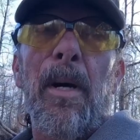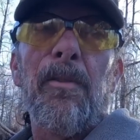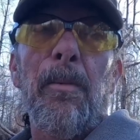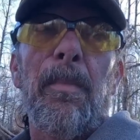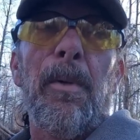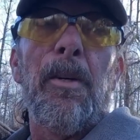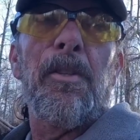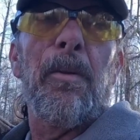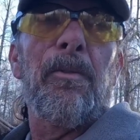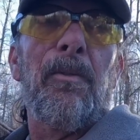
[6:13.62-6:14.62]
have some
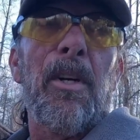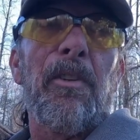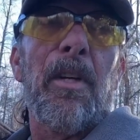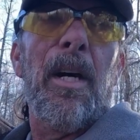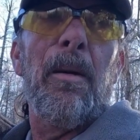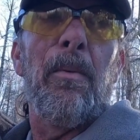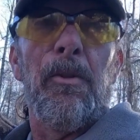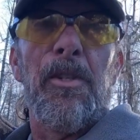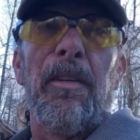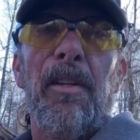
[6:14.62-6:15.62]
birch that was freshly cut.
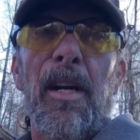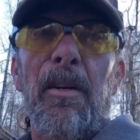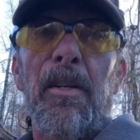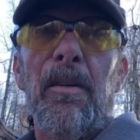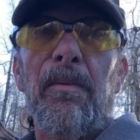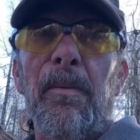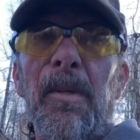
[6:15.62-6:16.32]
We'll check that out here in a few